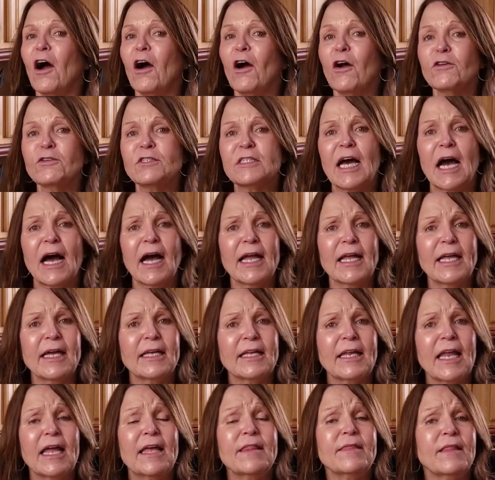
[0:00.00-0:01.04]
Her
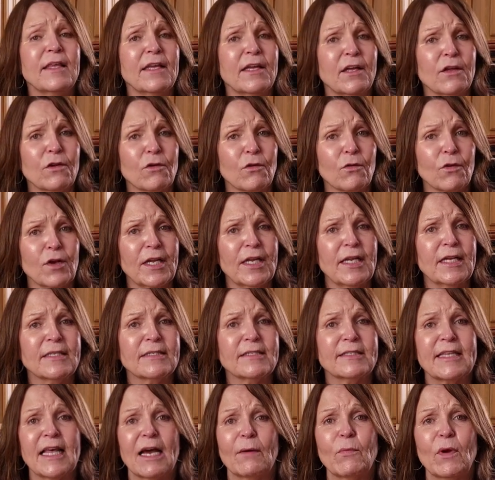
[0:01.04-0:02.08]
diet and the
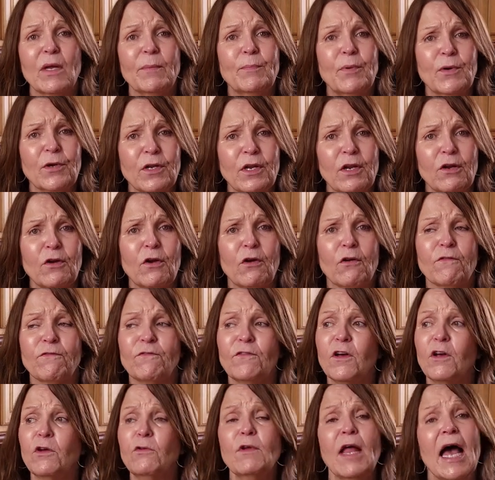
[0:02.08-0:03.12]
ingredients that we put in her
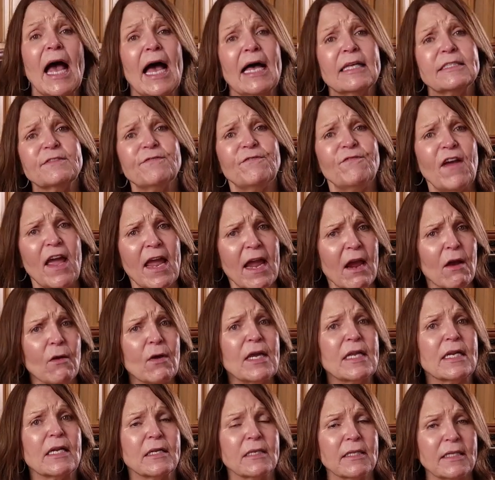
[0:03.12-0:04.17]
food has
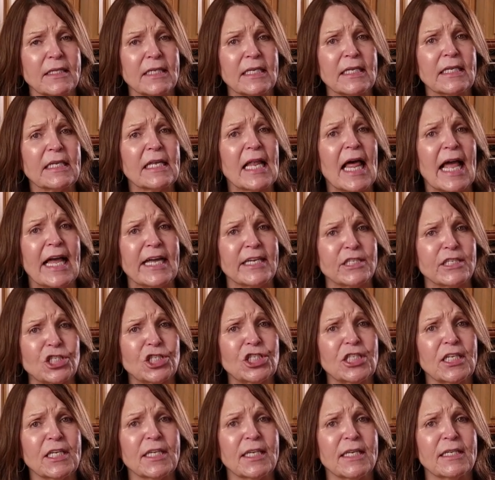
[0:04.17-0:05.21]
varied a little as
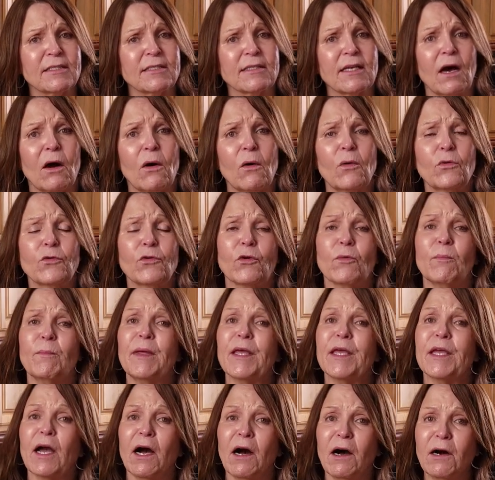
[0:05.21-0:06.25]
she gets older
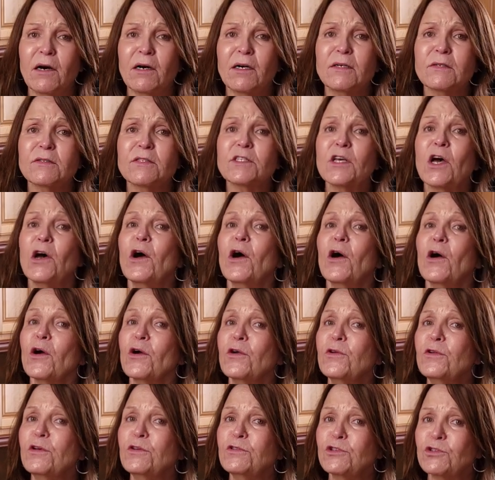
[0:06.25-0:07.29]
because her
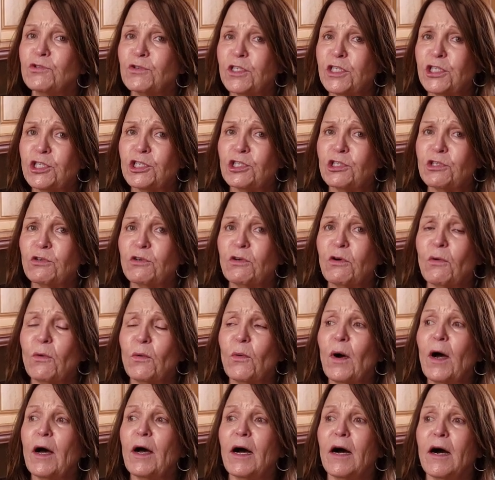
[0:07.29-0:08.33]

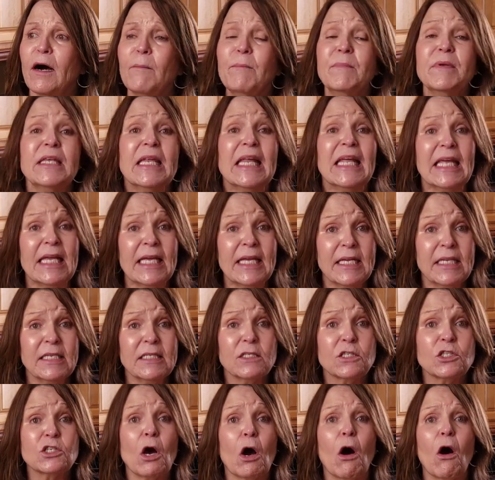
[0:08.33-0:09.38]
nutritional um,
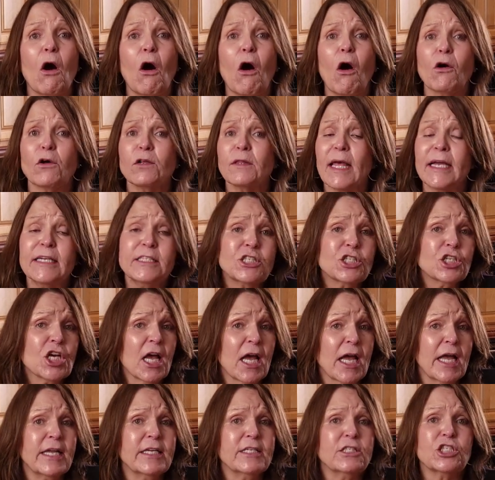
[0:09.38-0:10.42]
needs are they
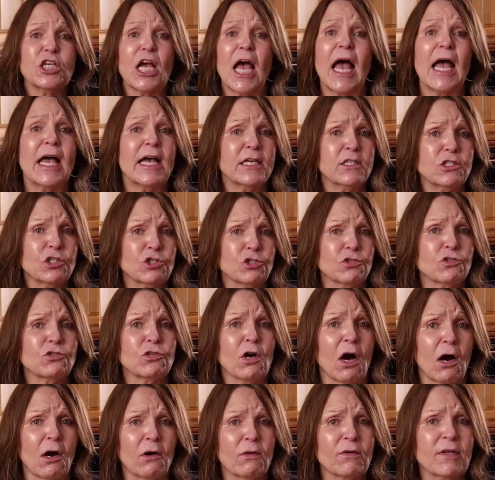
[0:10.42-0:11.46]
change as your
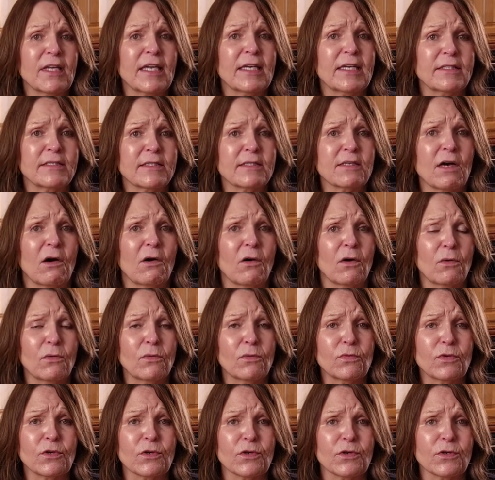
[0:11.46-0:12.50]
dog gets
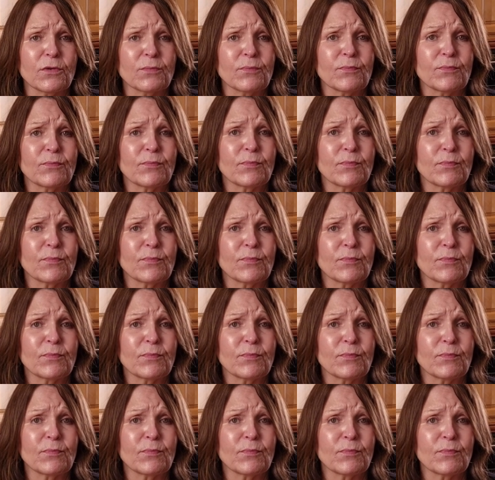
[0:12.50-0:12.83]
older.